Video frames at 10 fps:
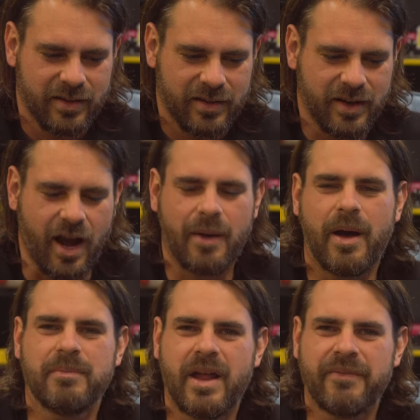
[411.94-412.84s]
you know, I,
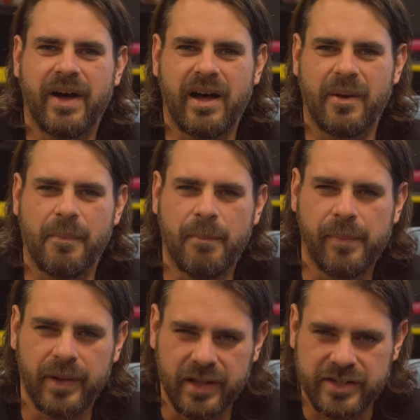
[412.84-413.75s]
I'm never
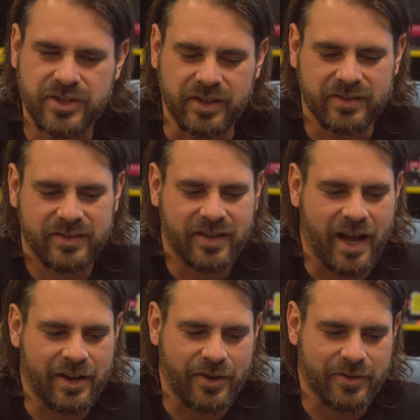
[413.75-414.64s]
malicious.
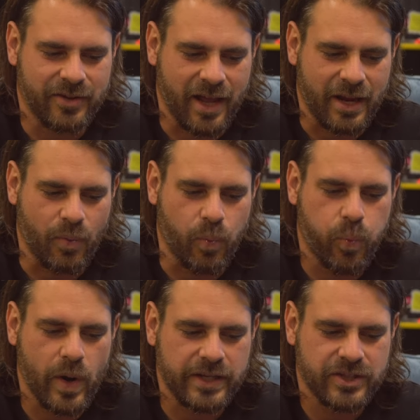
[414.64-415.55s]
I don't like
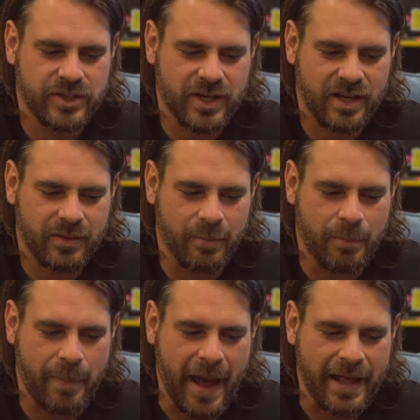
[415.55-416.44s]
wish
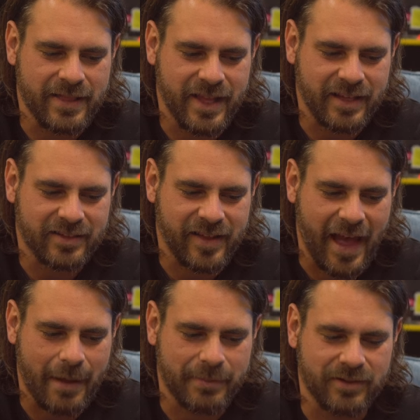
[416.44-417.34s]
bad things to
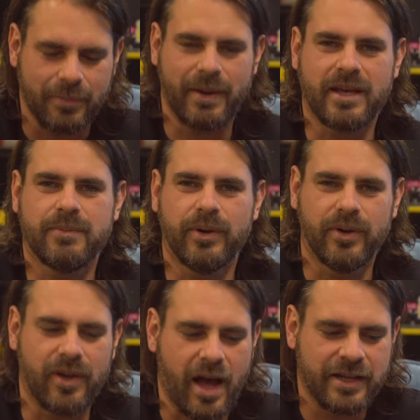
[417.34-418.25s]
happen to
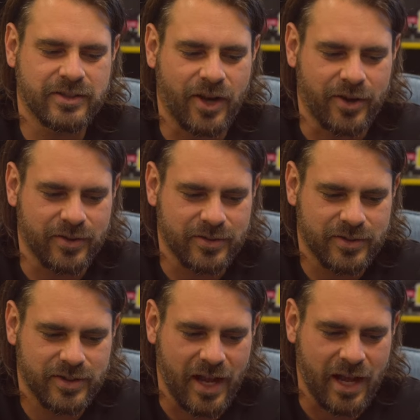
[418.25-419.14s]
people. I
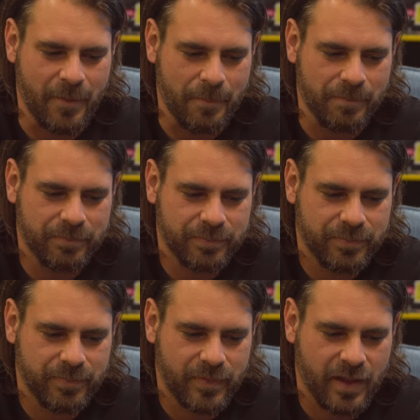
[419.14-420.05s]
don't um
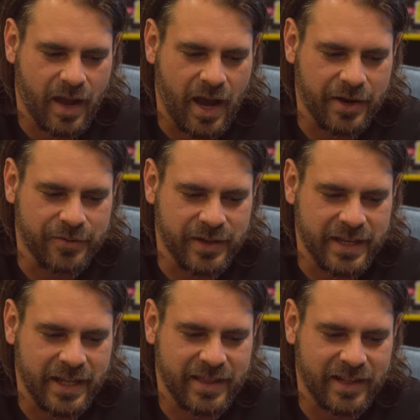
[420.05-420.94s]
I don't really
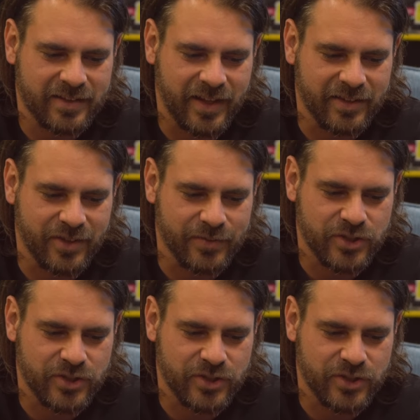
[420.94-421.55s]
get that sense of